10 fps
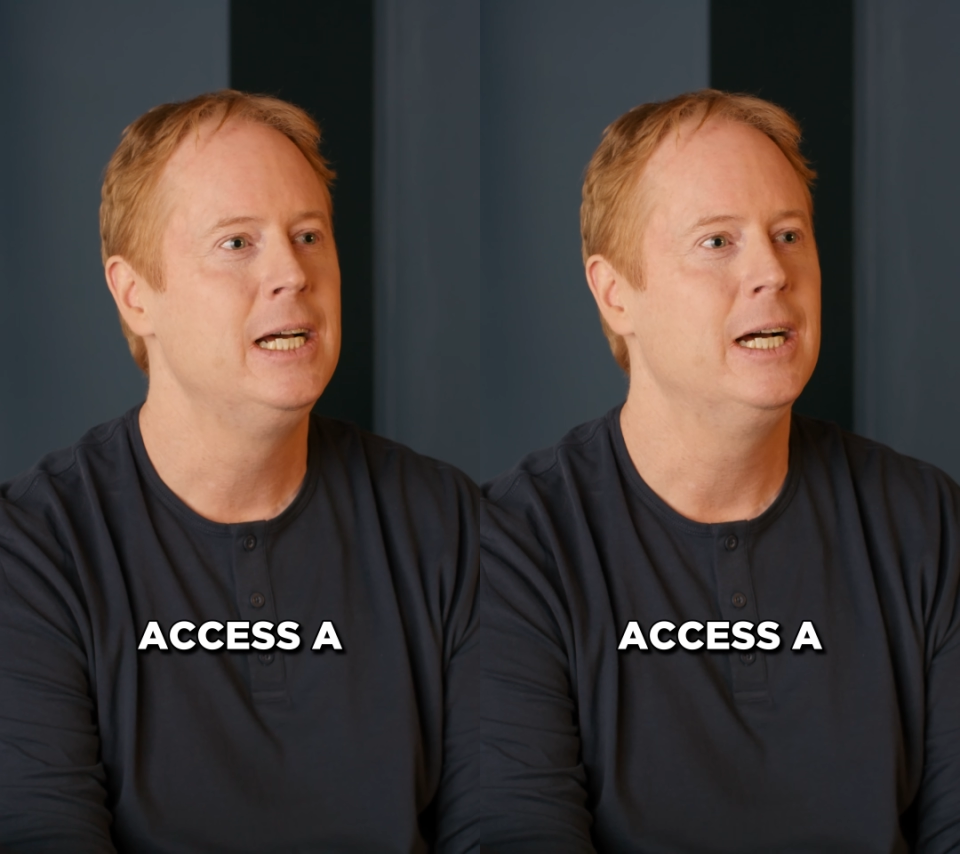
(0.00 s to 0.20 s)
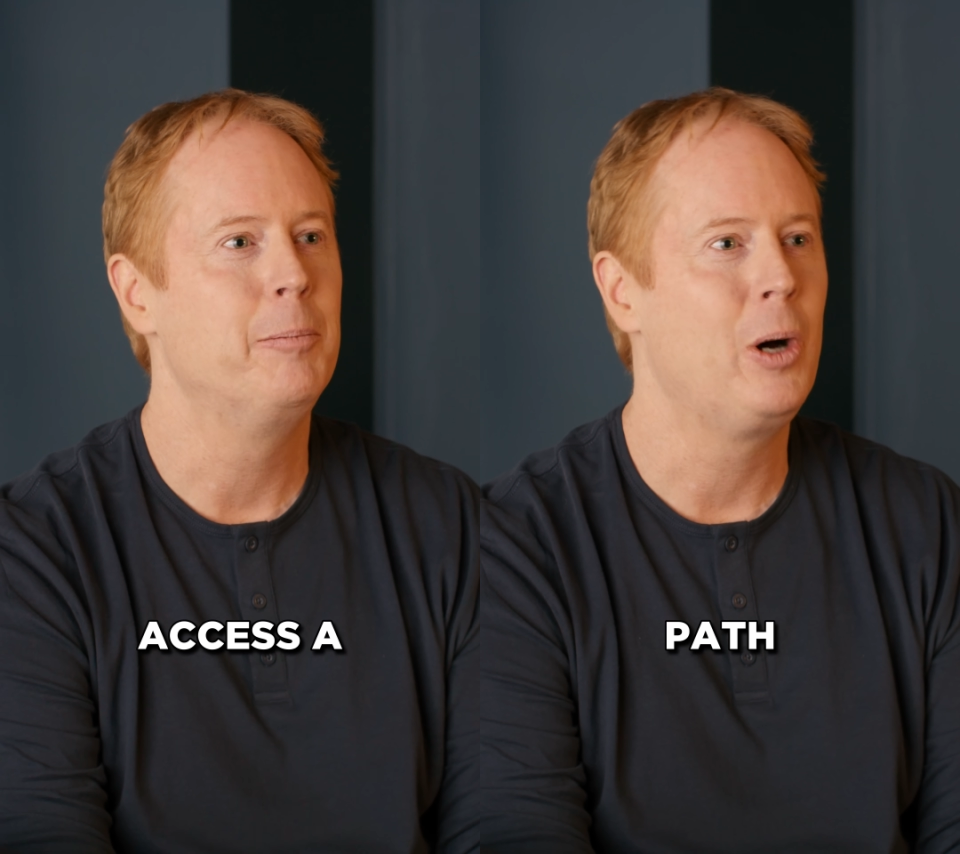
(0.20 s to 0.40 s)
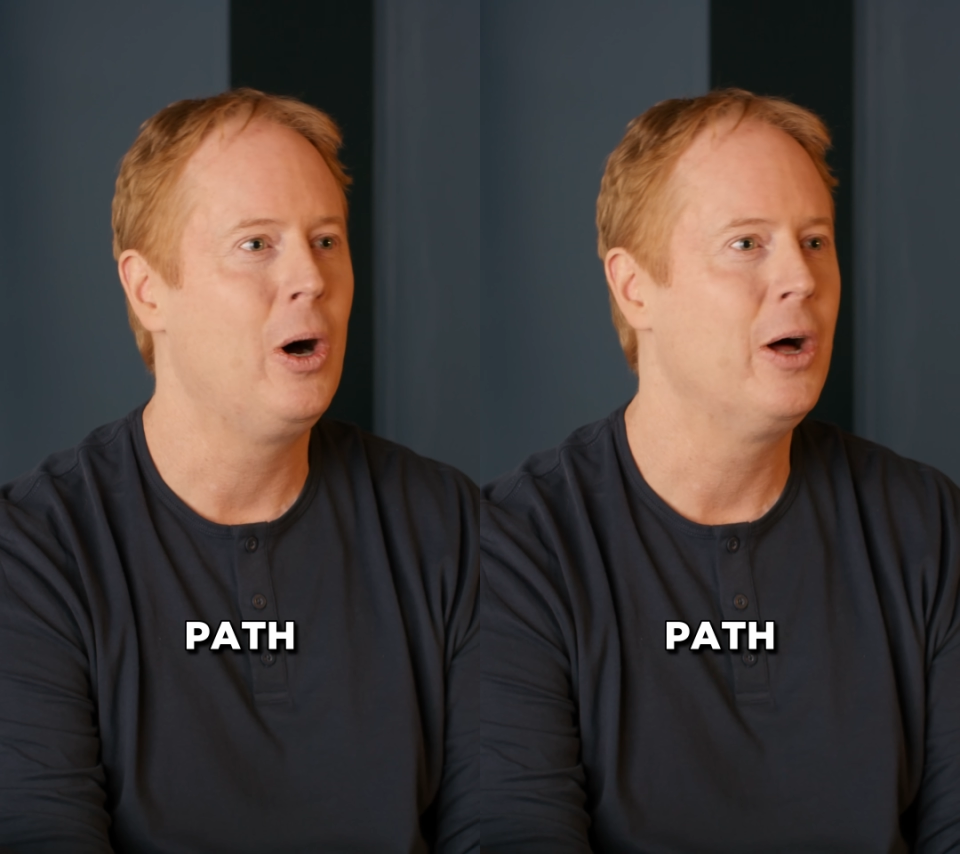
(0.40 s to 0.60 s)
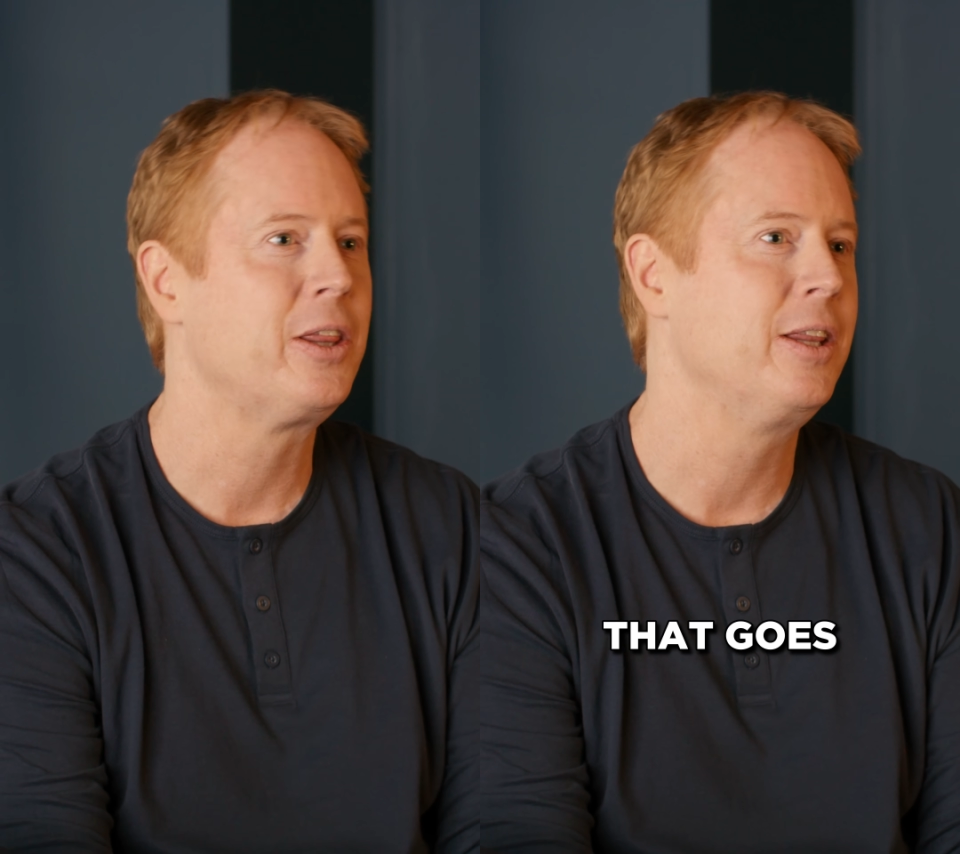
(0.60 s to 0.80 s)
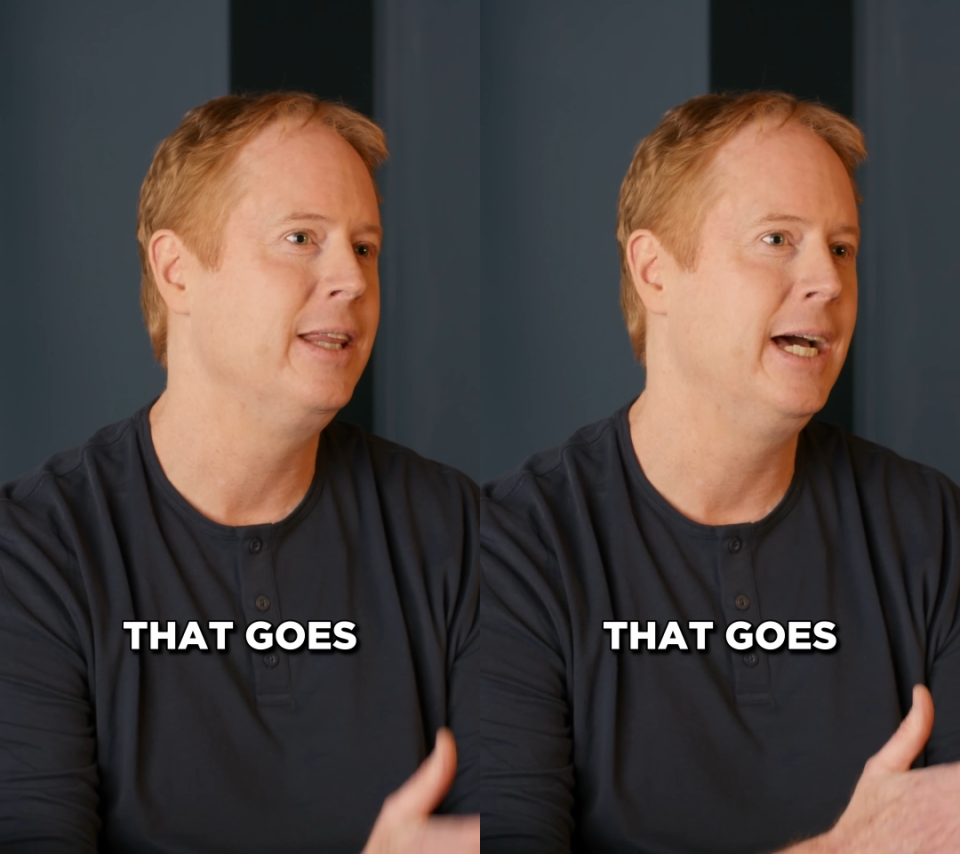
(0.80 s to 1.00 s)
a
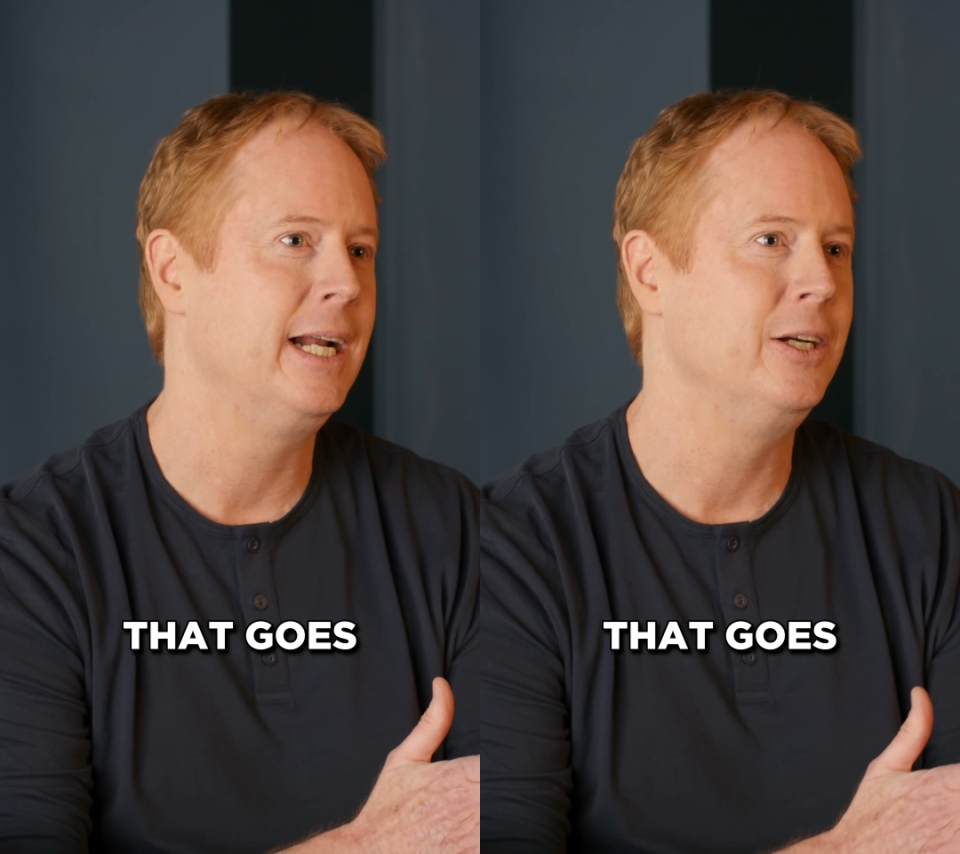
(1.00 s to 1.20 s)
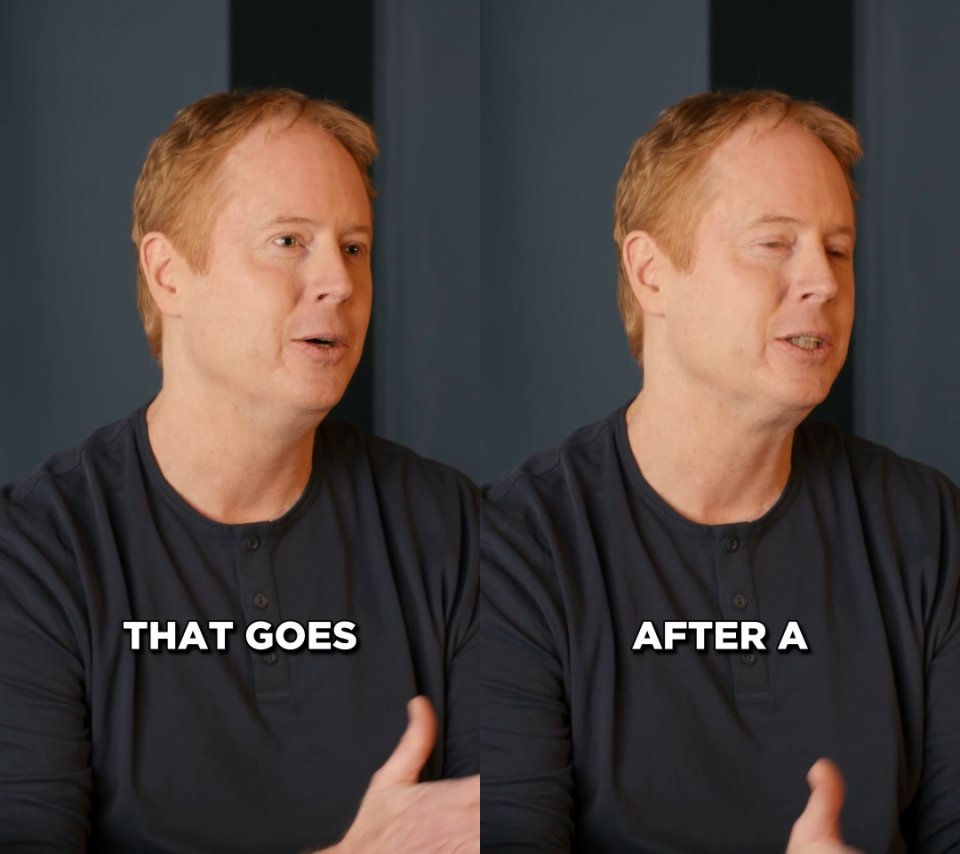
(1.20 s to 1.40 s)
path that goes